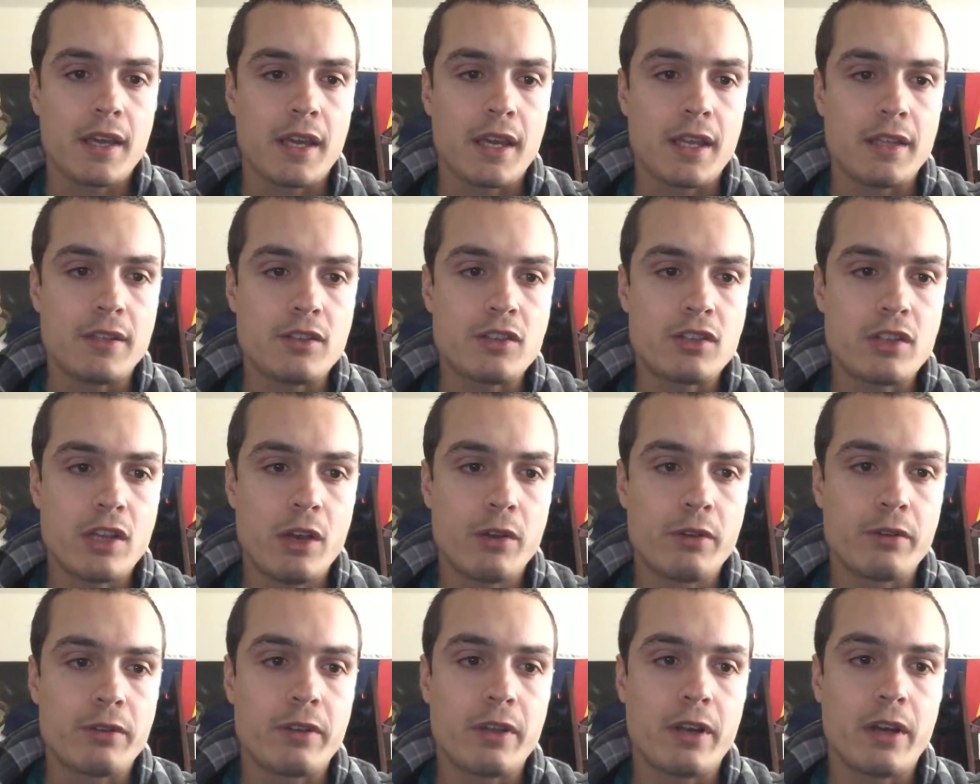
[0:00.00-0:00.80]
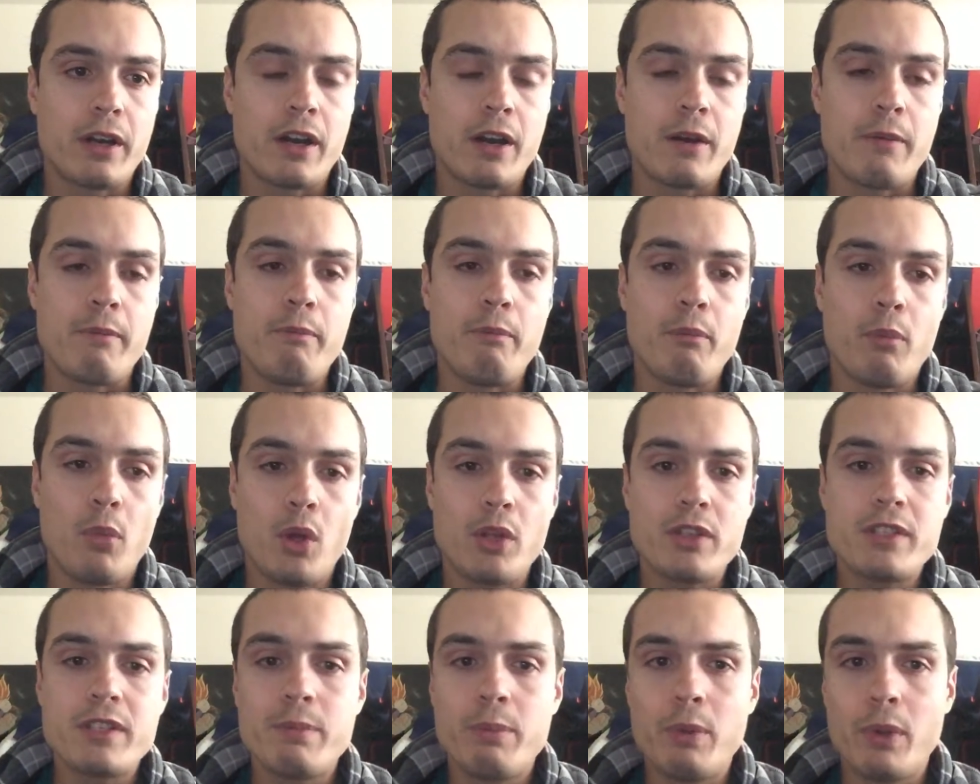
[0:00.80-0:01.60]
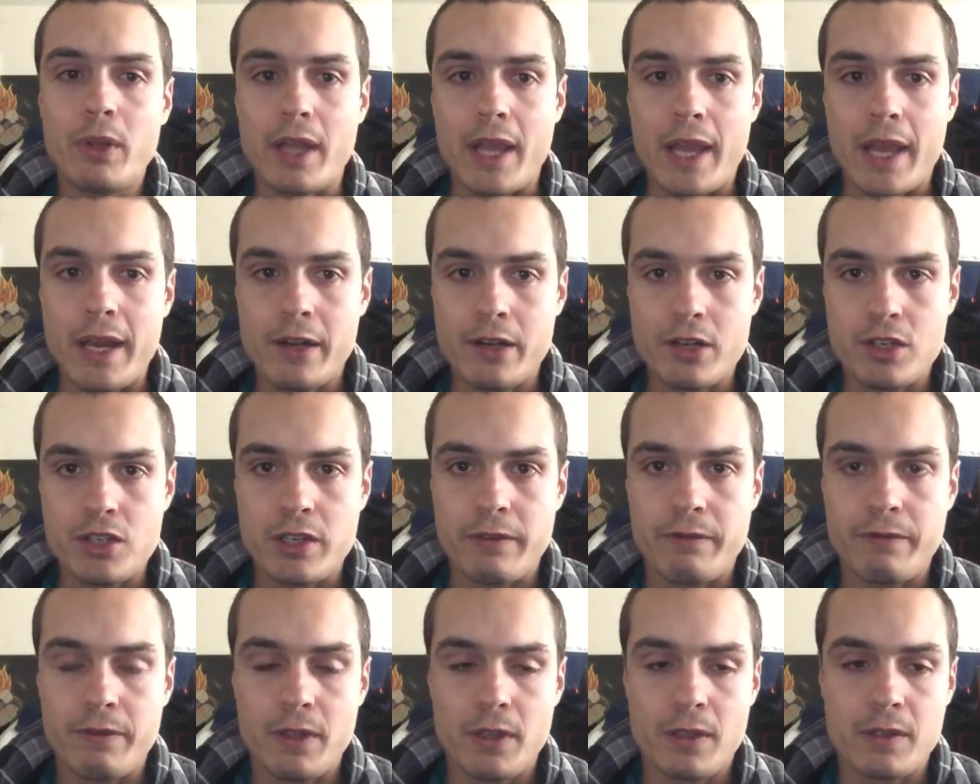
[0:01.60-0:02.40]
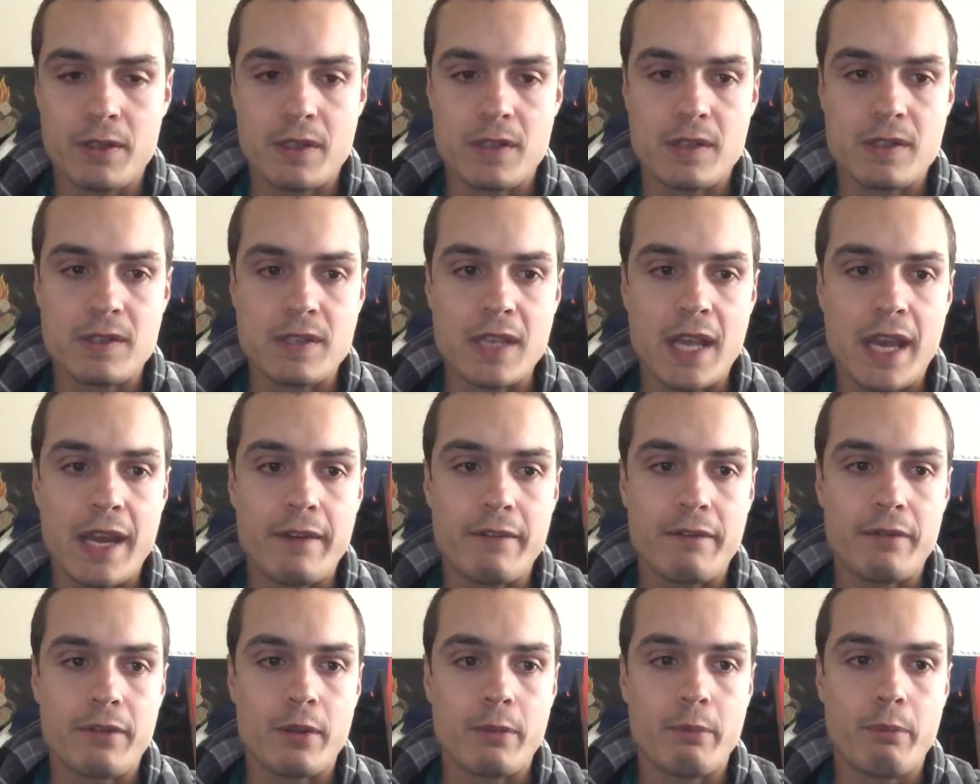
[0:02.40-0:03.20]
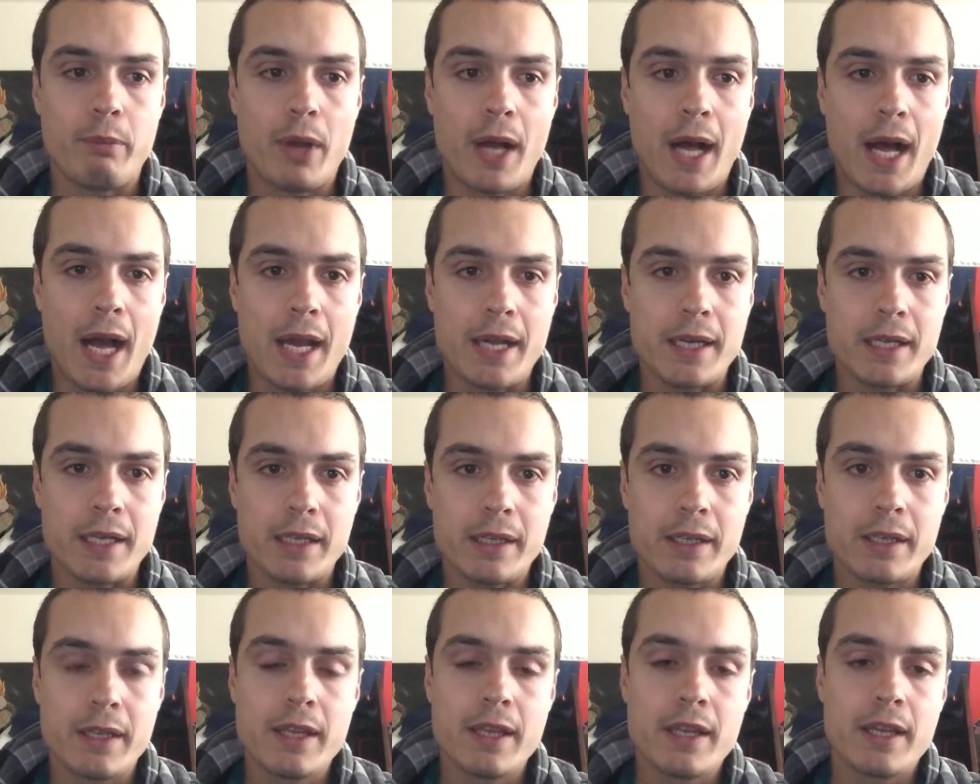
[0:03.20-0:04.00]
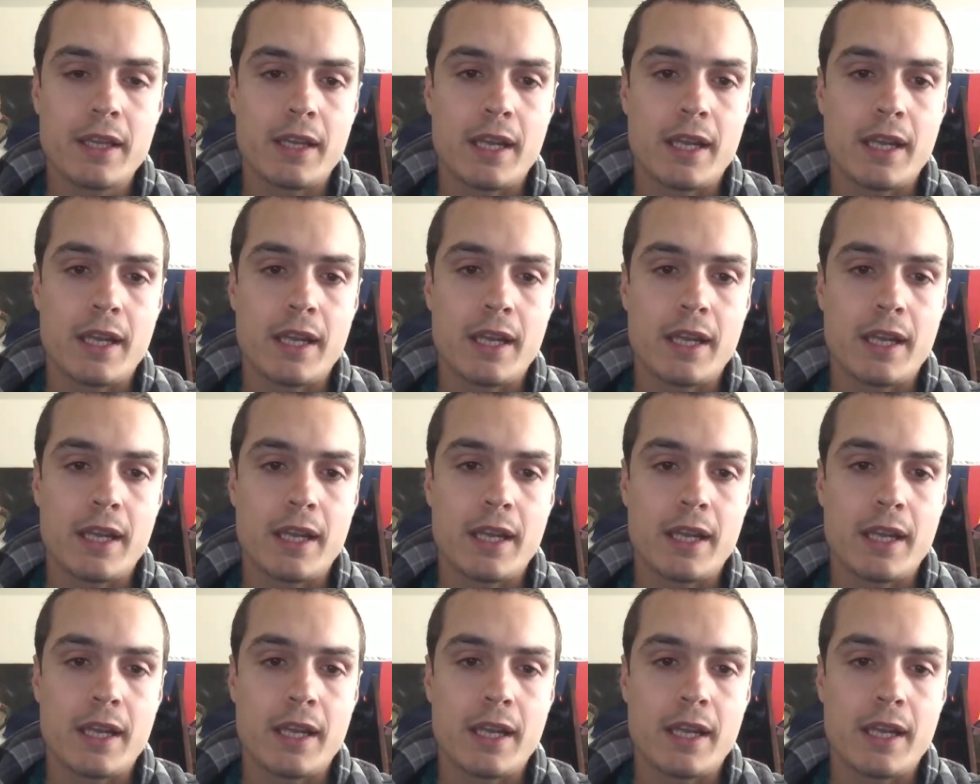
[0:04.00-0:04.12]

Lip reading: And so there are multiple energy fields inside of the body,